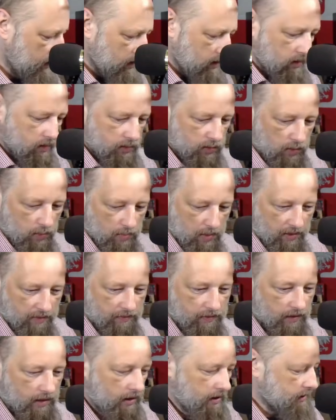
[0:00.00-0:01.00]
So my
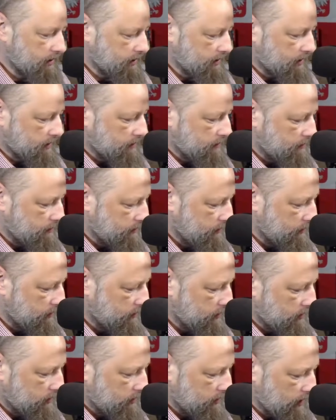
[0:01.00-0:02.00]
flux,
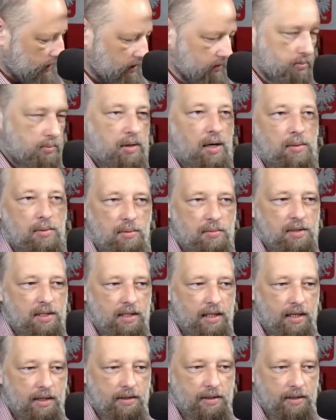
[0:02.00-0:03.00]
and
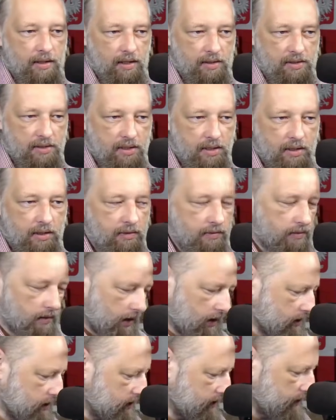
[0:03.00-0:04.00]
probably any acidic
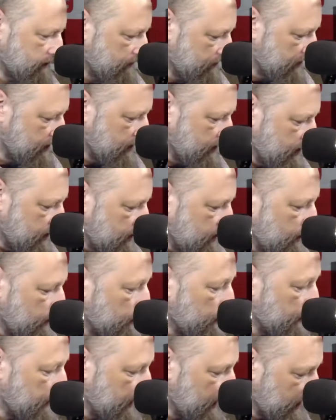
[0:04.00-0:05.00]
flux,
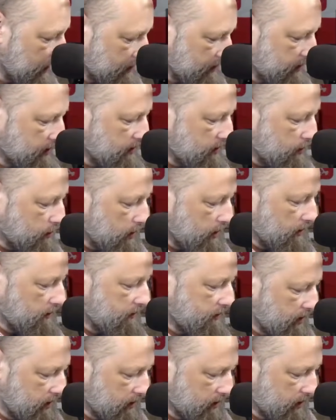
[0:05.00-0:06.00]
reacts with
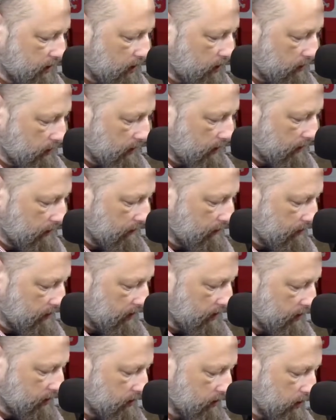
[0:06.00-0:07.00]
this coating.
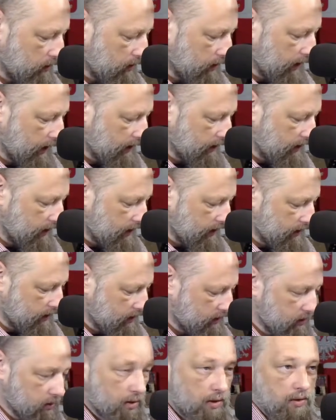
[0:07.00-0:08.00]
So what I did
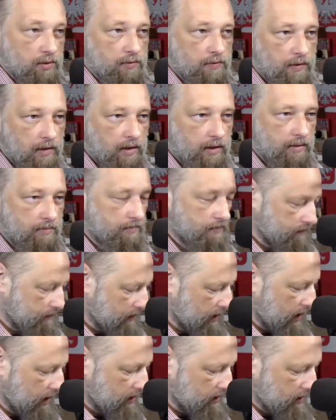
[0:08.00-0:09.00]
to confirm,
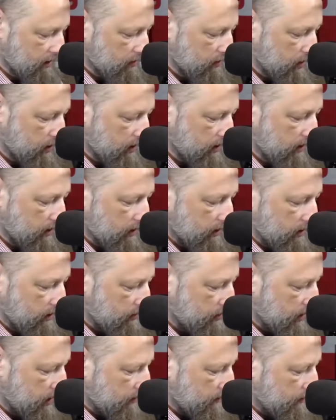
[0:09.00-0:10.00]
I just put a little
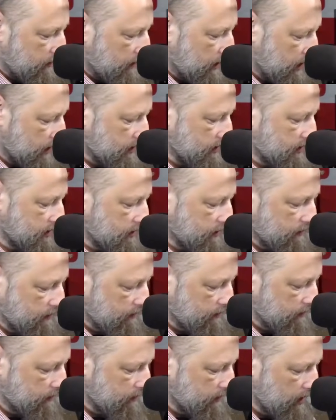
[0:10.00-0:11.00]
bit of flux
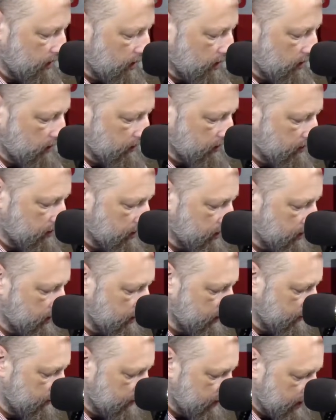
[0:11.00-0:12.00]
on the
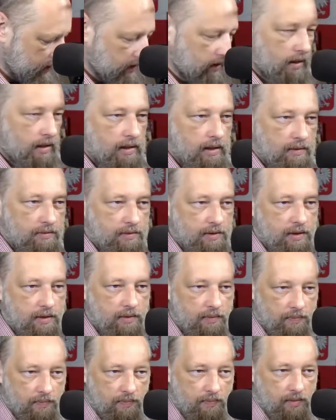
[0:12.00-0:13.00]
board and I left
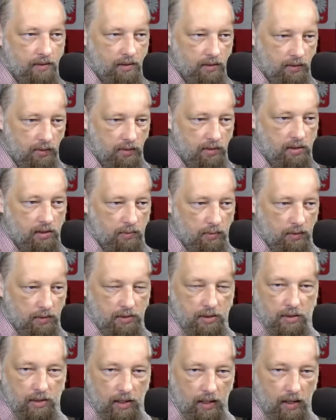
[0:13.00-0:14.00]
it to see what's
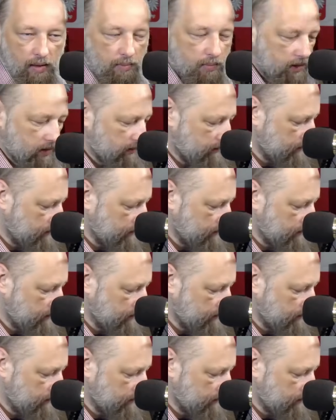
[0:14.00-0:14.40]
going to happen.